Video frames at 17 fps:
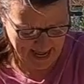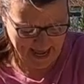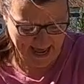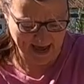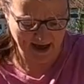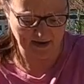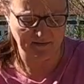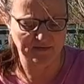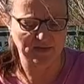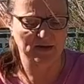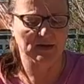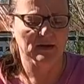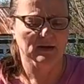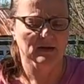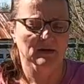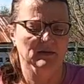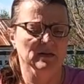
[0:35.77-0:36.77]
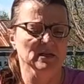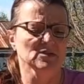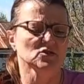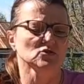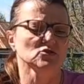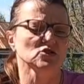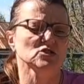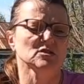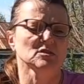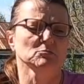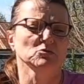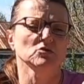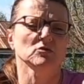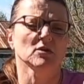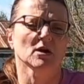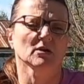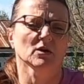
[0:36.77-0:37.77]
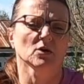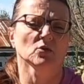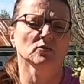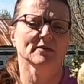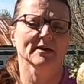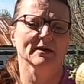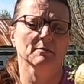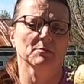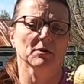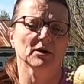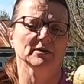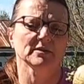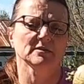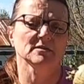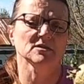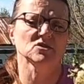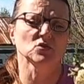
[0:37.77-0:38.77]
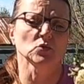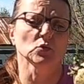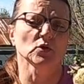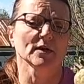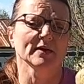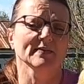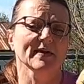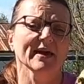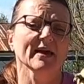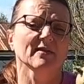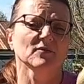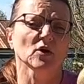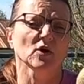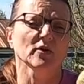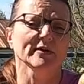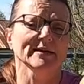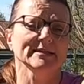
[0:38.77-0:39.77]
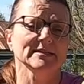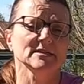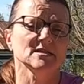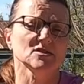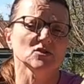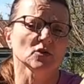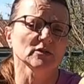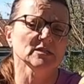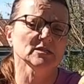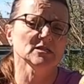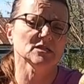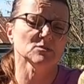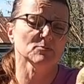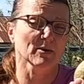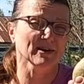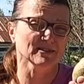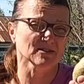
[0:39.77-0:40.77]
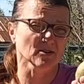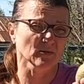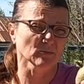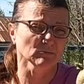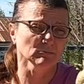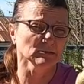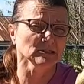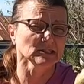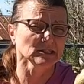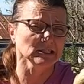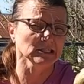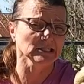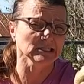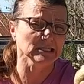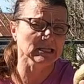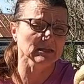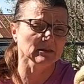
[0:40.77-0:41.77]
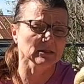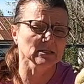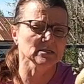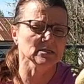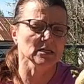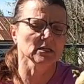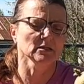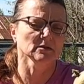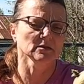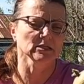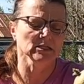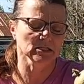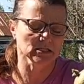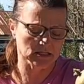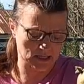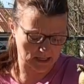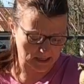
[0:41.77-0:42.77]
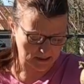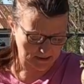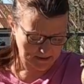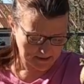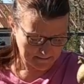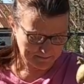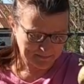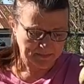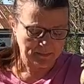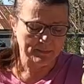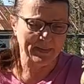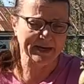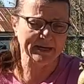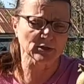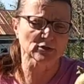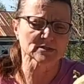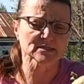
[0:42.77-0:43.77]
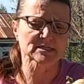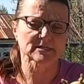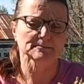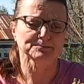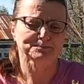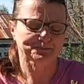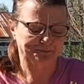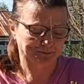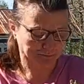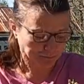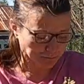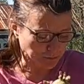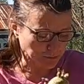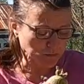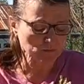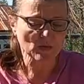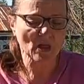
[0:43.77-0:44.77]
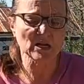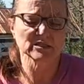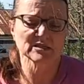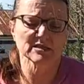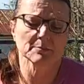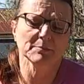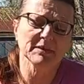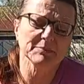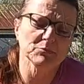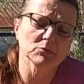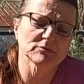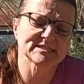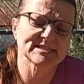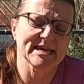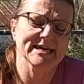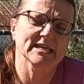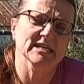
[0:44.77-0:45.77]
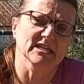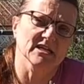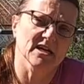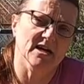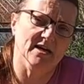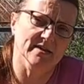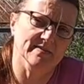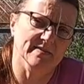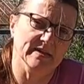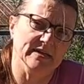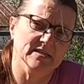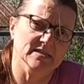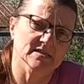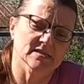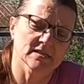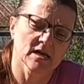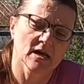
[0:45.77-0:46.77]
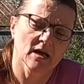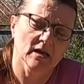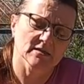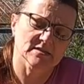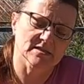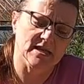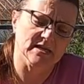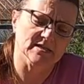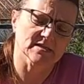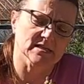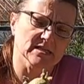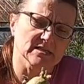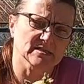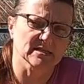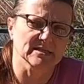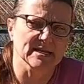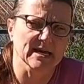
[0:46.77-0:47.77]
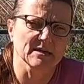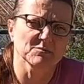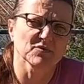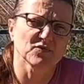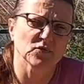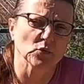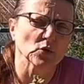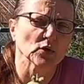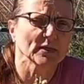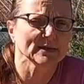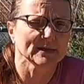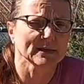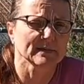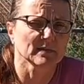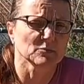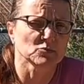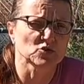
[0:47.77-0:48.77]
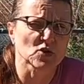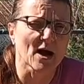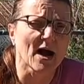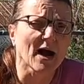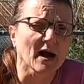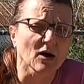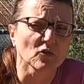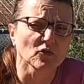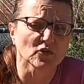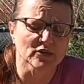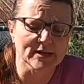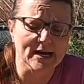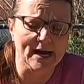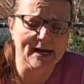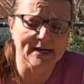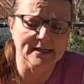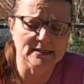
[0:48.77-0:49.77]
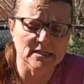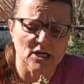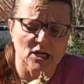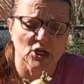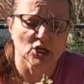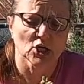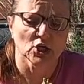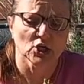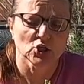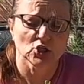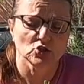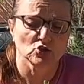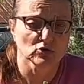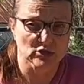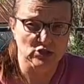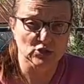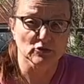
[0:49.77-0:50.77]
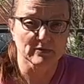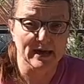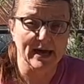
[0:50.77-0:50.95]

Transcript: I have these are just some Yukon Gold that I bought at the store and they have already started to sprout. So I really need to get these in the uh, bales. Some people will take and cut these, slice these the day before and let them dry overnight. You can do